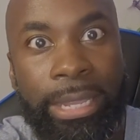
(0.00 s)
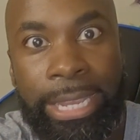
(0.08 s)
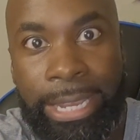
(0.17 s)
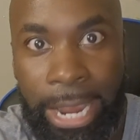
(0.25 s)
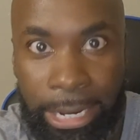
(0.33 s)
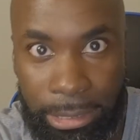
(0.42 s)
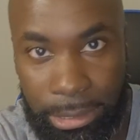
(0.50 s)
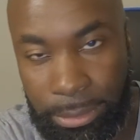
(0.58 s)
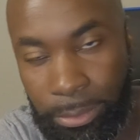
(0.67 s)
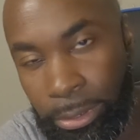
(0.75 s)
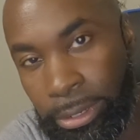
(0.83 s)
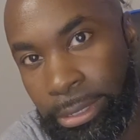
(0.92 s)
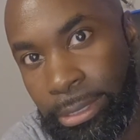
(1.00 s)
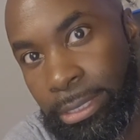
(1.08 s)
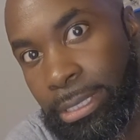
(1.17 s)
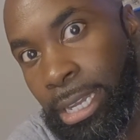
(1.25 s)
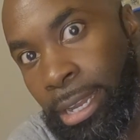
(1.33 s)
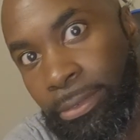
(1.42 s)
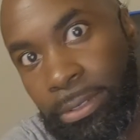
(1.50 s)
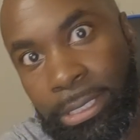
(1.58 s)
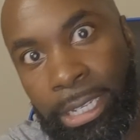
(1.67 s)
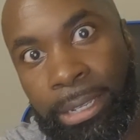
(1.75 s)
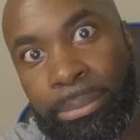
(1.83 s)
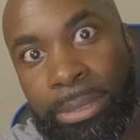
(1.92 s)
he actually won the tie for
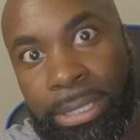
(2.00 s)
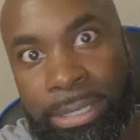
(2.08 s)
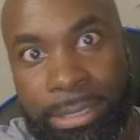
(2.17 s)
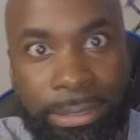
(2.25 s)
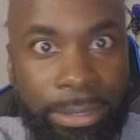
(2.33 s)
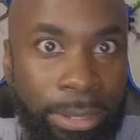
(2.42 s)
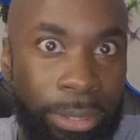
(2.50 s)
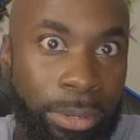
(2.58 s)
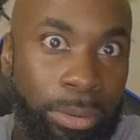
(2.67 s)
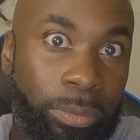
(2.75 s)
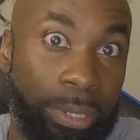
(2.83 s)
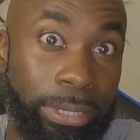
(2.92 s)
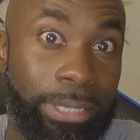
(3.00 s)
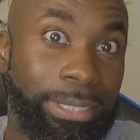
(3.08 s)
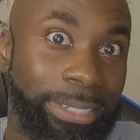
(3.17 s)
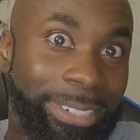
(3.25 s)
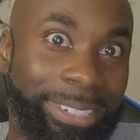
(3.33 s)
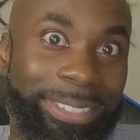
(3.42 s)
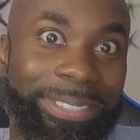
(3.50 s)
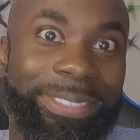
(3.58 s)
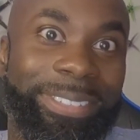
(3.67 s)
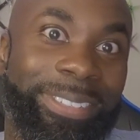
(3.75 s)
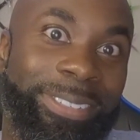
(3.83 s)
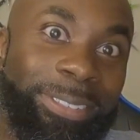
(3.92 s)
second place. Well
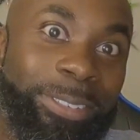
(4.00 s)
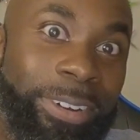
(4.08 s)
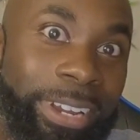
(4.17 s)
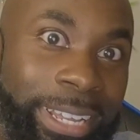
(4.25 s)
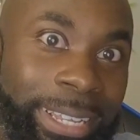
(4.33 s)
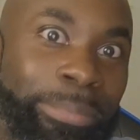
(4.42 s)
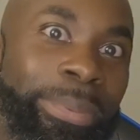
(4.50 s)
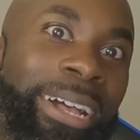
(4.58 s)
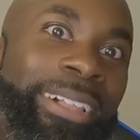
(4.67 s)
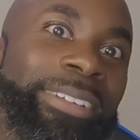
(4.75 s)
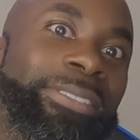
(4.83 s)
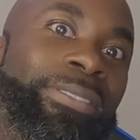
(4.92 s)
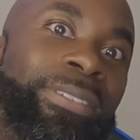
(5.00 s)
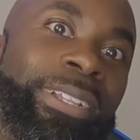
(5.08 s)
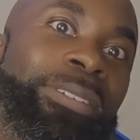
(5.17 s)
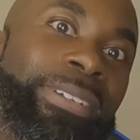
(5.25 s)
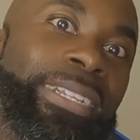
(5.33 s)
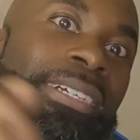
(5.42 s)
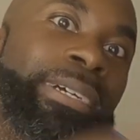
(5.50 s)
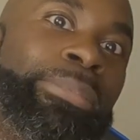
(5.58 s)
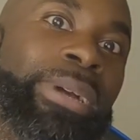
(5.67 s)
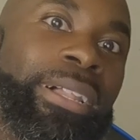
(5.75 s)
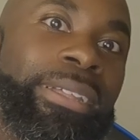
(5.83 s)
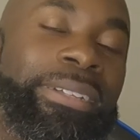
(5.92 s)
deserved, great pilot, really
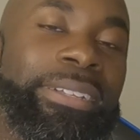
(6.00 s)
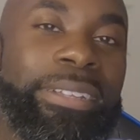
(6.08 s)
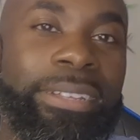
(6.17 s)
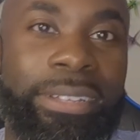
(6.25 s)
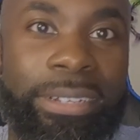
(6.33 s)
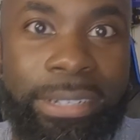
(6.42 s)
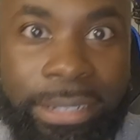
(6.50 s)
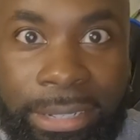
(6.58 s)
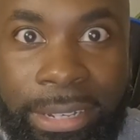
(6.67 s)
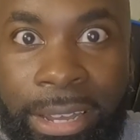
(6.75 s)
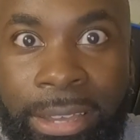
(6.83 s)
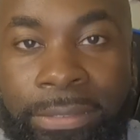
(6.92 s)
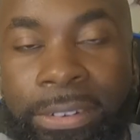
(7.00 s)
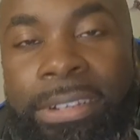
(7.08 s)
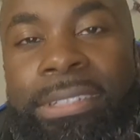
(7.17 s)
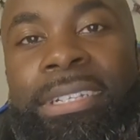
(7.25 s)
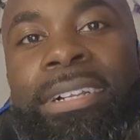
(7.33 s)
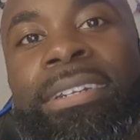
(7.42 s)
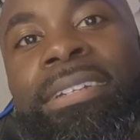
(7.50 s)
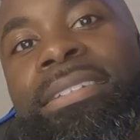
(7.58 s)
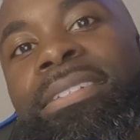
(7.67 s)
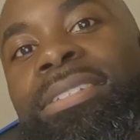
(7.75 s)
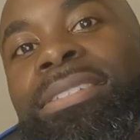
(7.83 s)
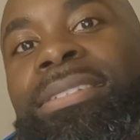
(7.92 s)
good pilot, good guy, very
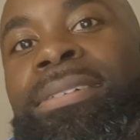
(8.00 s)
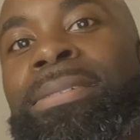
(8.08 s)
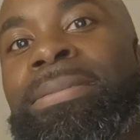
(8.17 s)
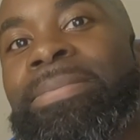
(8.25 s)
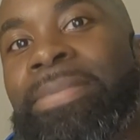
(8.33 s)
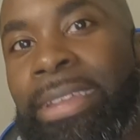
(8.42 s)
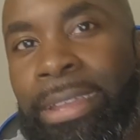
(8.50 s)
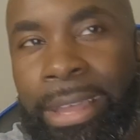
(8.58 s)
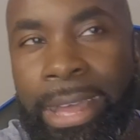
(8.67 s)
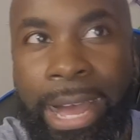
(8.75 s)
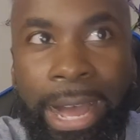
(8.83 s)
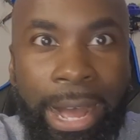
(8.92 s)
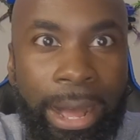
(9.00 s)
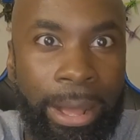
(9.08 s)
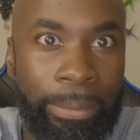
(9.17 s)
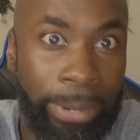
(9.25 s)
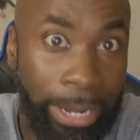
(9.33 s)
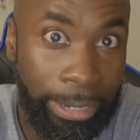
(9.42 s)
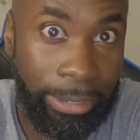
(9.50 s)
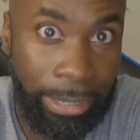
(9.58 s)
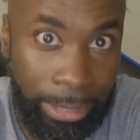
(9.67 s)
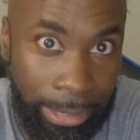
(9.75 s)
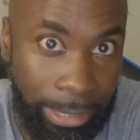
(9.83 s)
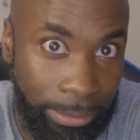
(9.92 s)
talented. So I'm not
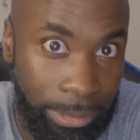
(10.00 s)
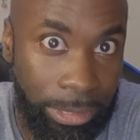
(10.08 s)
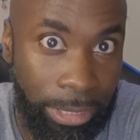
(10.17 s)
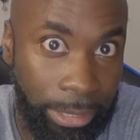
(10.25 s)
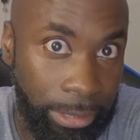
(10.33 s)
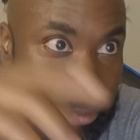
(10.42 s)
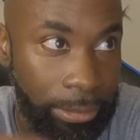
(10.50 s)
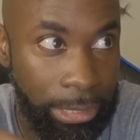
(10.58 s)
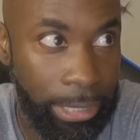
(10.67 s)
gonna even say go